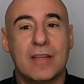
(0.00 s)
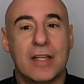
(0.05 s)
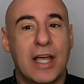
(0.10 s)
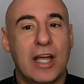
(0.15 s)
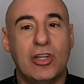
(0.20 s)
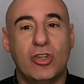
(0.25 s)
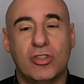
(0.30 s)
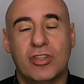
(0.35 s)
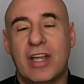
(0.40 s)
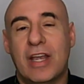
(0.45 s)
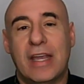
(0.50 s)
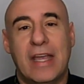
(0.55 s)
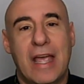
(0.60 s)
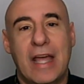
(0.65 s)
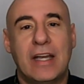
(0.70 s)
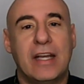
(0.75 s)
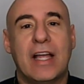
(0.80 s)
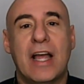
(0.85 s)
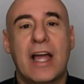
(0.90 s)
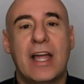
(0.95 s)
and you'll take
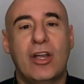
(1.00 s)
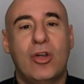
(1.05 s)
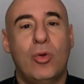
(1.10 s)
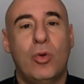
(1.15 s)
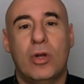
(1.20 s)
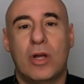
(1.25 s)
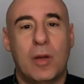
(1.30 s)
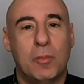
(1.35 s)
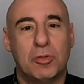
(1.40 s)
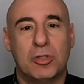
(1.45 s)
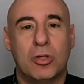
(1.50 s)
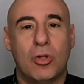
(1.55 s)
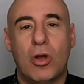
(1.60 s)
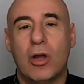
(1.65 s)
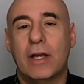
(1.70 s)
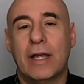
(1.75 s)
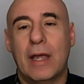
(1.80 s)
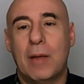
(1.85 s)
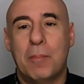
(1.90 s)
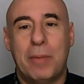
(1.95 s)
any guy who comes
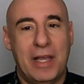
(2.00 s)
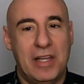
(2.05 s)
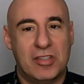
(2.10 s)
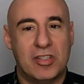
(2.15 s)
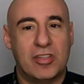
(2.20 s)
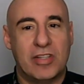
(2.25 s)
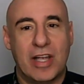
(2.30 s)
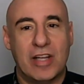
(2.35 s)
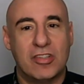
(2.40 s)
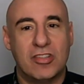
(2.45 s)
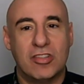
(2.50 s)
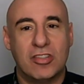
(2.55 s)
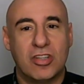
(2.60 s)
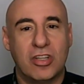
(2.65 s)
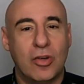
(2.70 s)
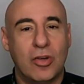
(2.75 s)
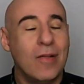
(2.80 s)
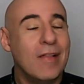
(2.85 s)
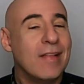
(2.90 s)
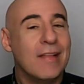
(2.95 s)
along and pays attention to
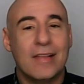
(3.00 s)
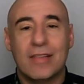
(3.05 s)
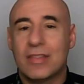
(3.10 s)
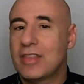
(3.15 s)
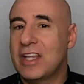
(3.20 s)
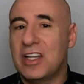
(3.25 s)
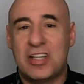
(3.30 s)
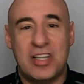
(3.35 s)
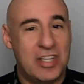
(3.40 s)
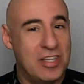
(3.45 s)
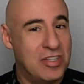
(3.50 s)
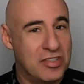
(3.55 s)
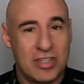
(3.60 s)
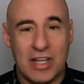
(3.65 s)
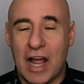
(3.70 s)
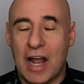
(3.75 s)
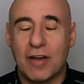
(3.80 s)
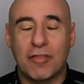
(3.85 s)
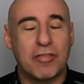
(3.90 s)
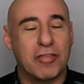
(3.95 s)
you, this is
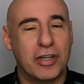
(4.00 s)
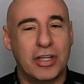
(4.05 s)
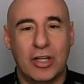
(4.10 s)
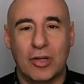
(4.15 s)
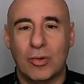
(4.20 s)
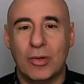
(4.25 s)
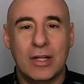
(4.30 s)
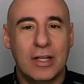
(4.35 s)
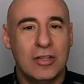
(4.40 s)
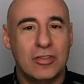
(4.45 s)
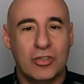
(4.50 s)
not for you.